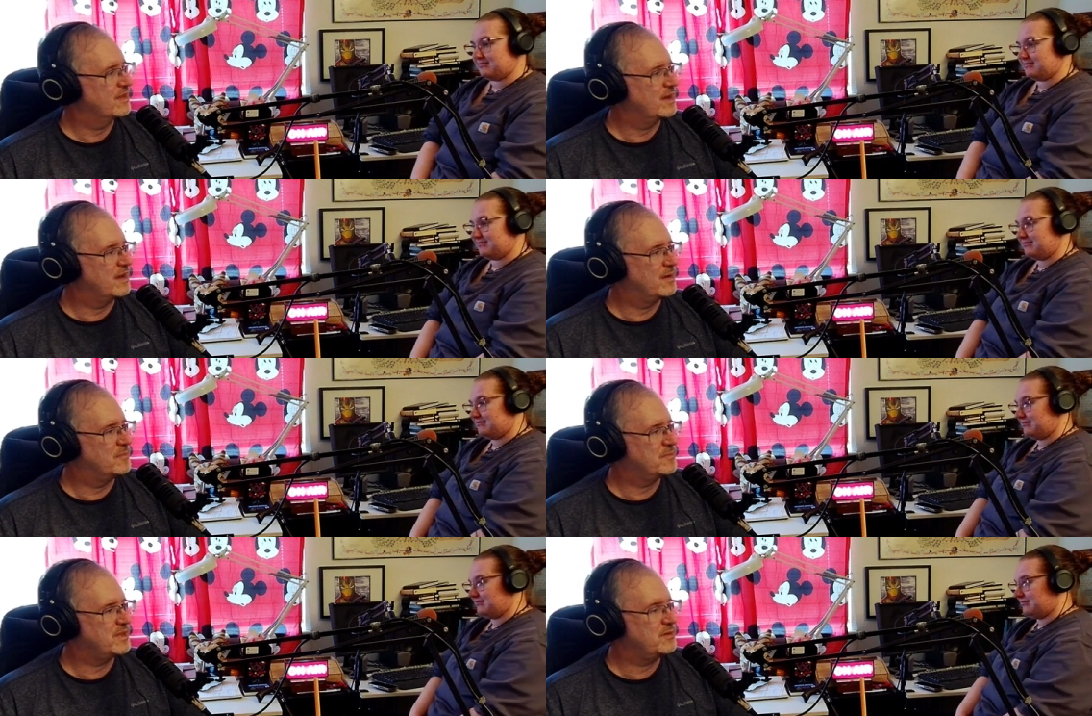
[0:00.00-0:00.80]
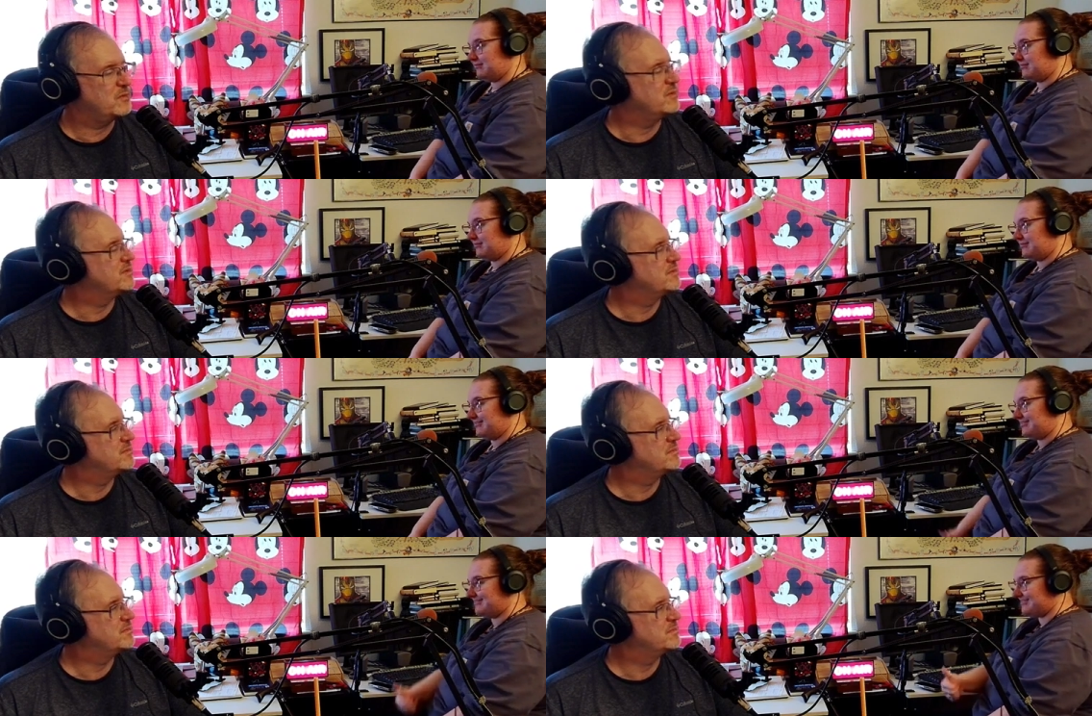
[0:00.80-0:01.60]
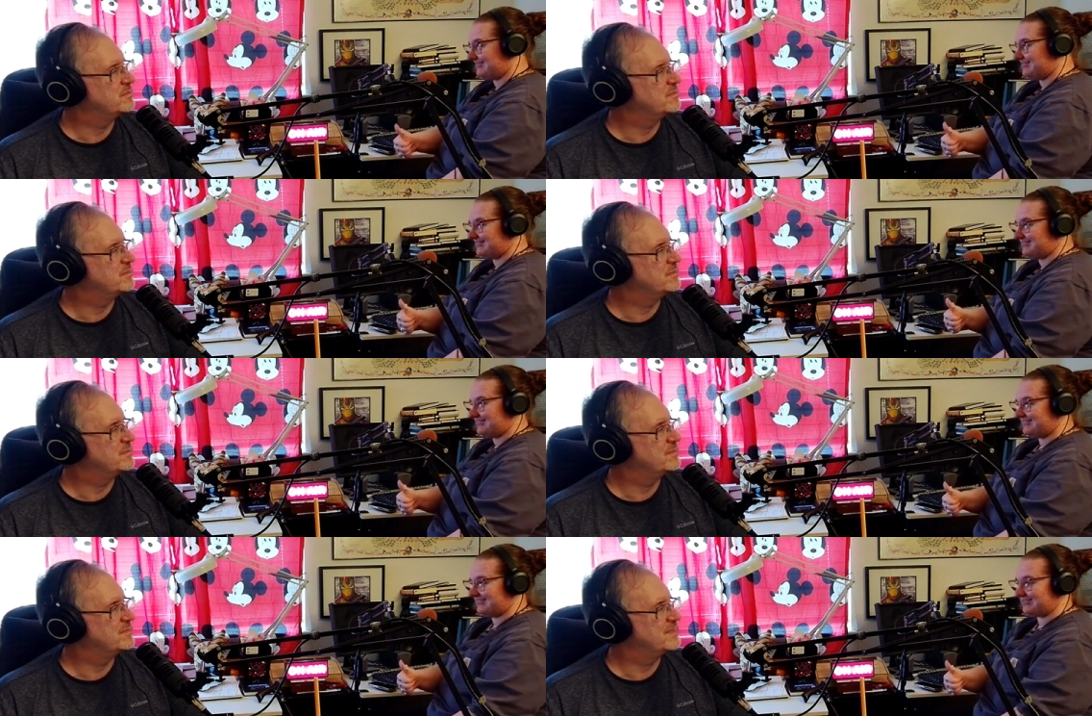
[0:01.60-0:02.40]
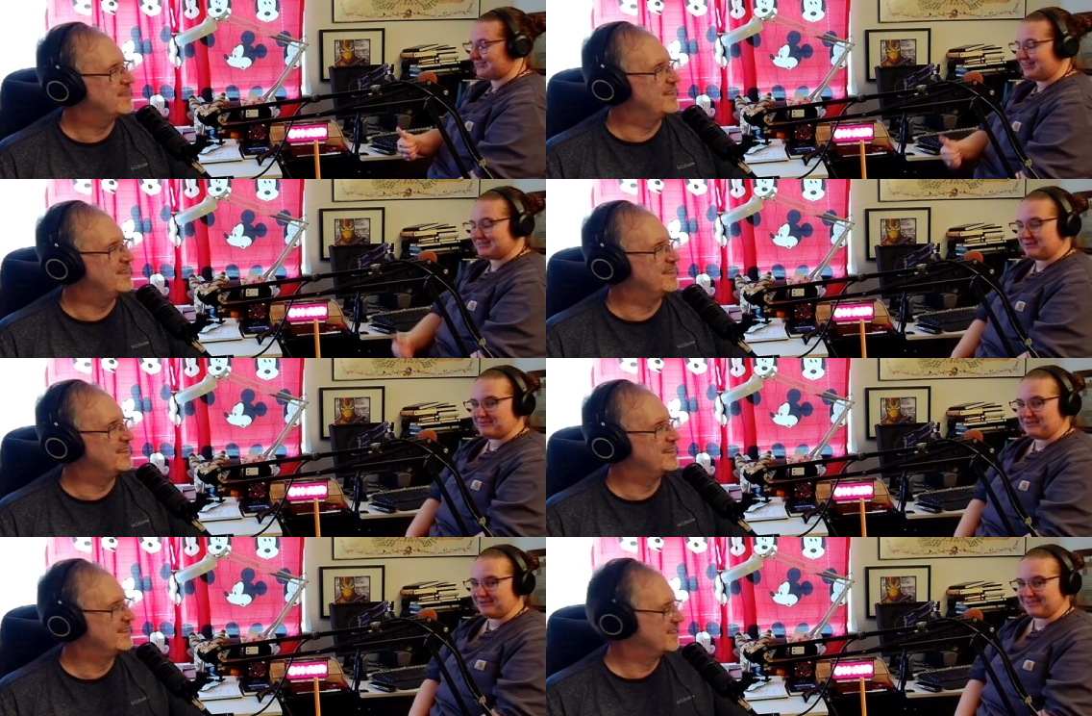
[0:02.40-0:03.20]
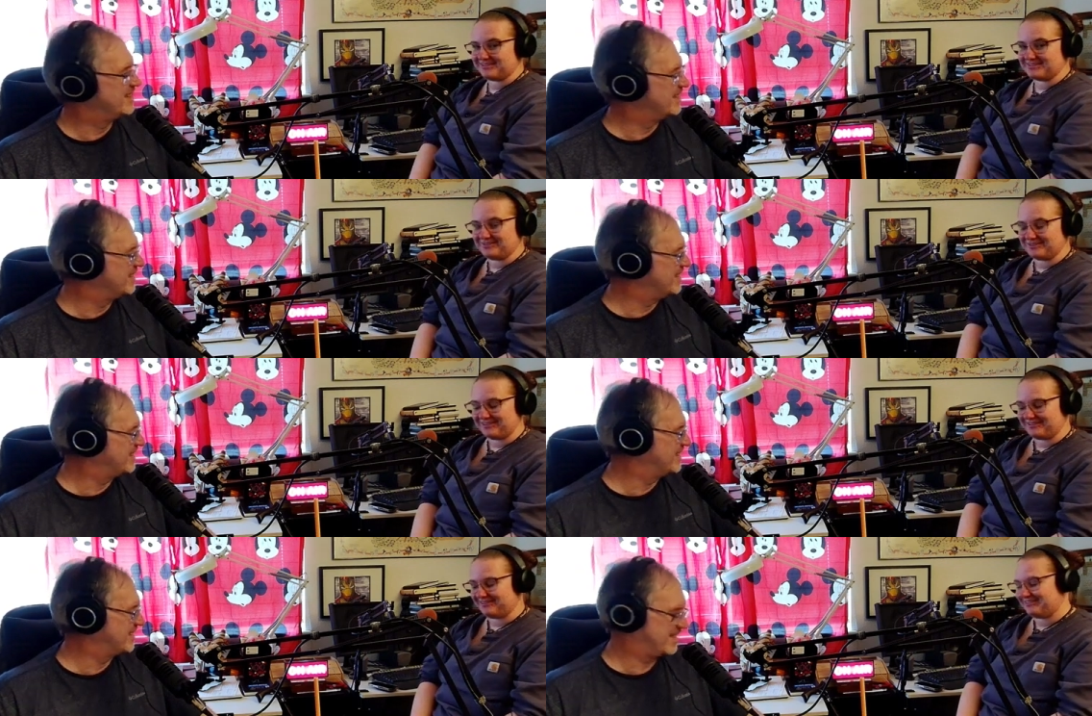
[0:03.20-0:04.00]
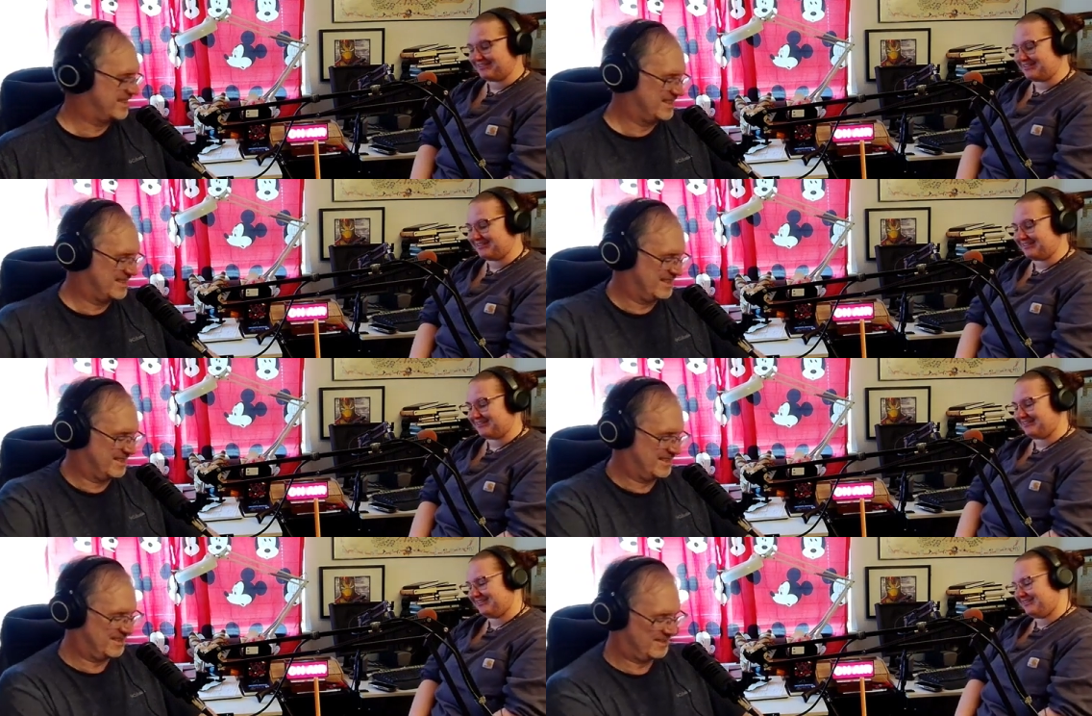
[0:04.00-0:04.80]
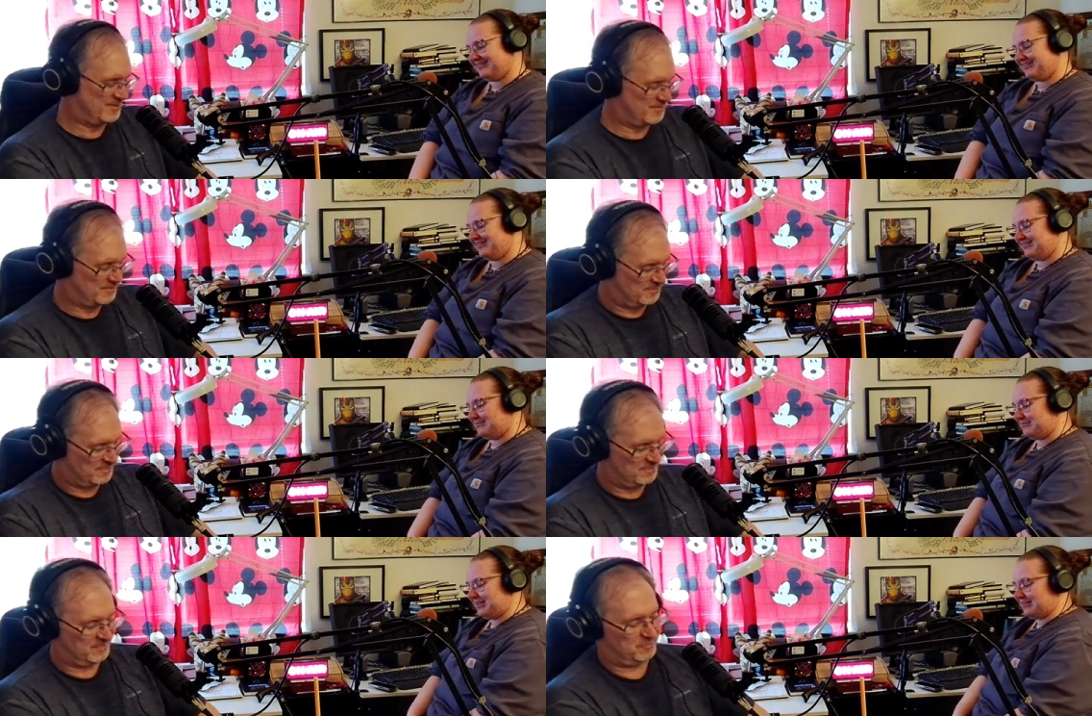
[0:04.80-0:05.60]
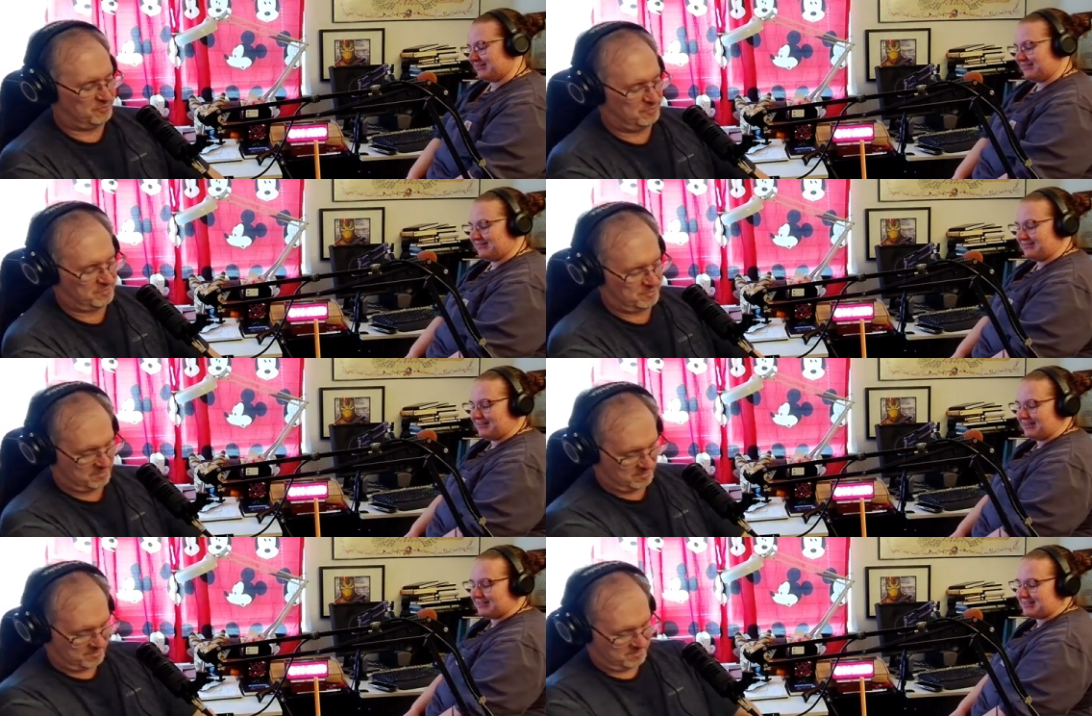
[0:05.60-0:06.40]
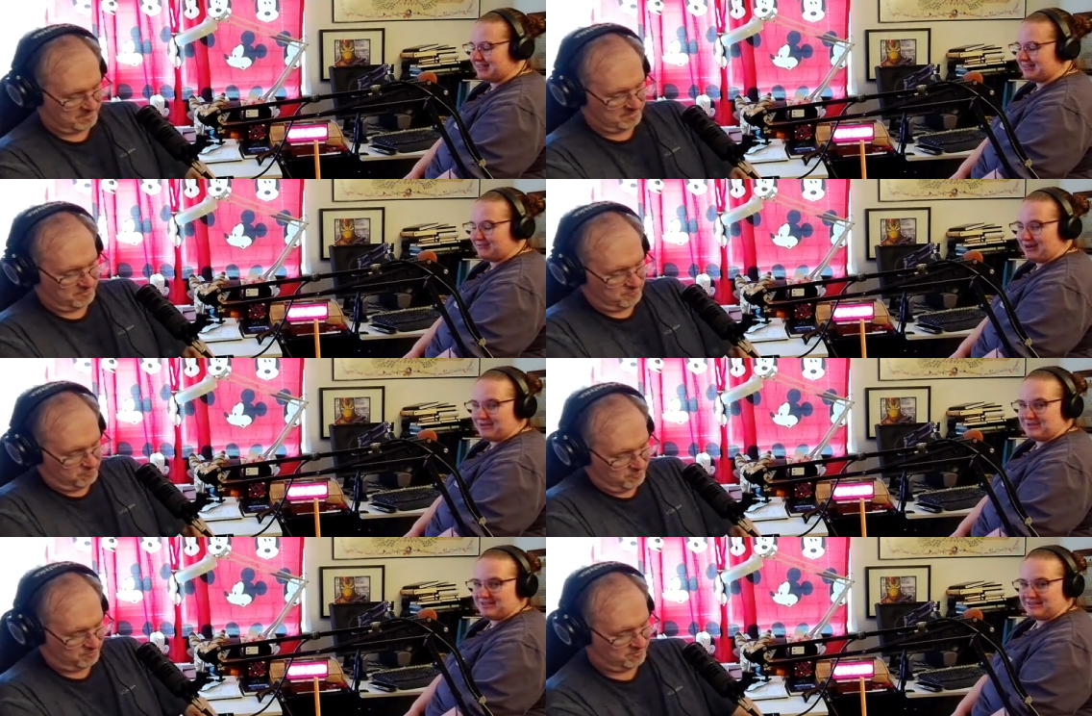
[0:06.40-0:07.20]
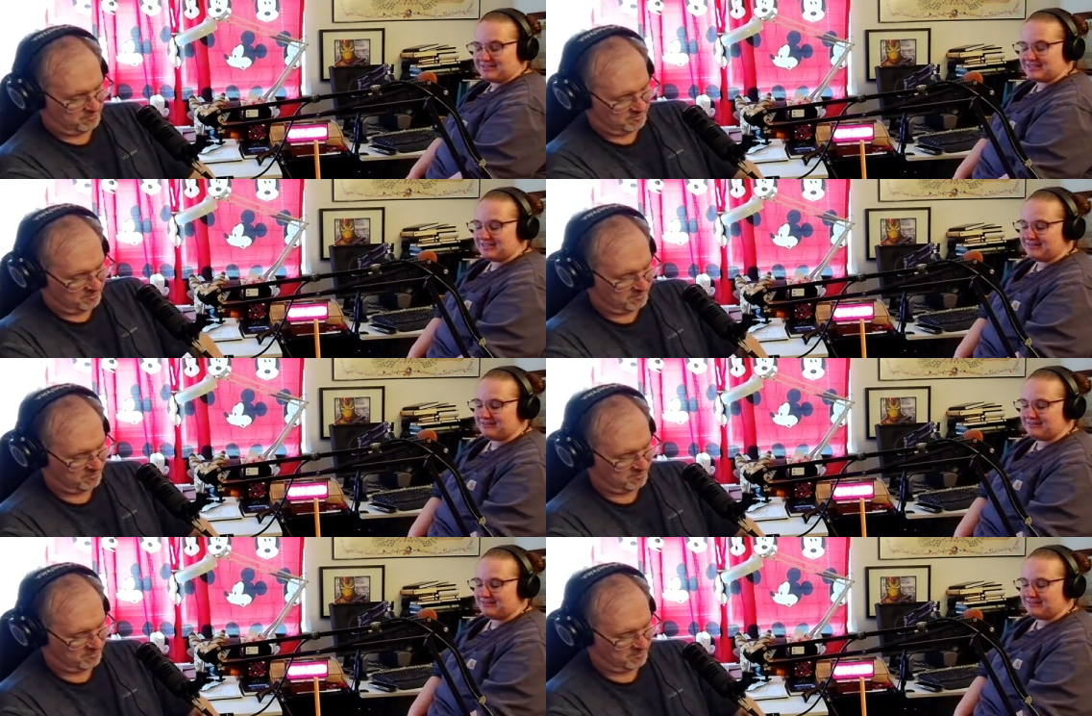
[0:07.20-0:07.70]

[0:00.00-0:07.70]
Speaker 1: Um, you.
Speaker 2: That's what I spend my weekends doing, y'all. I, I, I skin rabbit. I skin